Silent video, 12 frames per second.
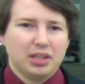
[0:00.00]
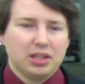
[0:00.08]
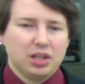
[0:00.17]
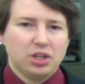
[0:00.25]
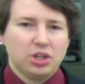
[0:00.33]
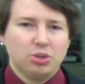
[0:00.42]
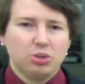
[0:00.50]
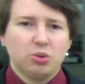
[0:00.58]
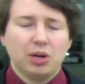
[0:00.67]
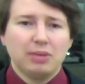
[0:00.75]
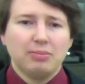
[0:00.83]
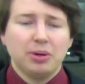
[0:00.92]
A new
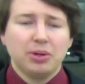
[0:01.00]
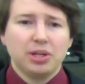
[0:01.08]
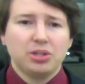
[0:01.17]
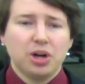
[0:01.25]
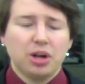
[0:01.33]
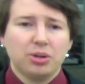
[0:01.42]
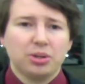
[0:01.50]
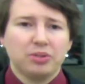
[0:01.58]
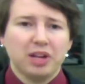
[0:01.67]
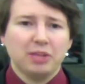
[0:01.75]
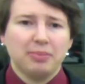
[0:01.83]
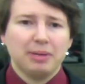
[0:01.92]
$20 million
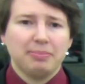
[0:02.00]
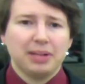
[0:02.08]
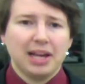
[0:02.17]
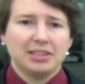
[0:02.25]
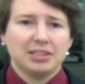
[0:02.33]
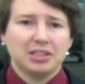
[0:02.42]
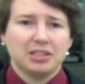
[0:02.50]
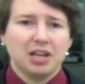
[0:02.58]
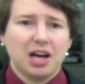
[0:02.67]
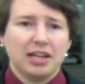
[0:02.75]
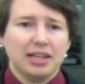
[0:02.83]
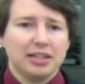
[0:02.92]
development plans to
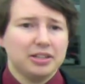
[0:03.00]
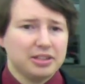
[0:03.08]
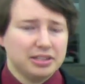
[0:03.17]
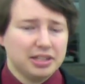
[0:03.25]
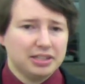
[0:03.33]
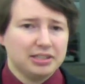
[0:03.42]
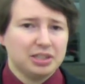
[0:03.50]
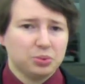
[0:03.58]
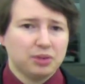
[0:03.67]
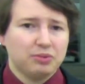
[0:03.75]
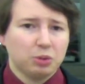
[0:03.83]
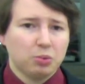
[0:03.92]
tie into the Tennessee
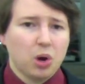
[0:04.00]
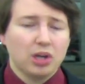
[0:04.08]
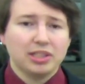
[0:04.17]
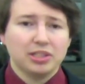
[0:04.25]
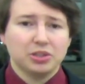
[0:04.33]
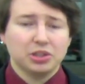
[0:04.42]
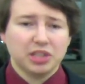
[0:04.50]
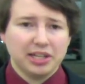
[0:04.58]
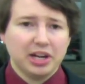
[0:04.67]
Riverwalk near St.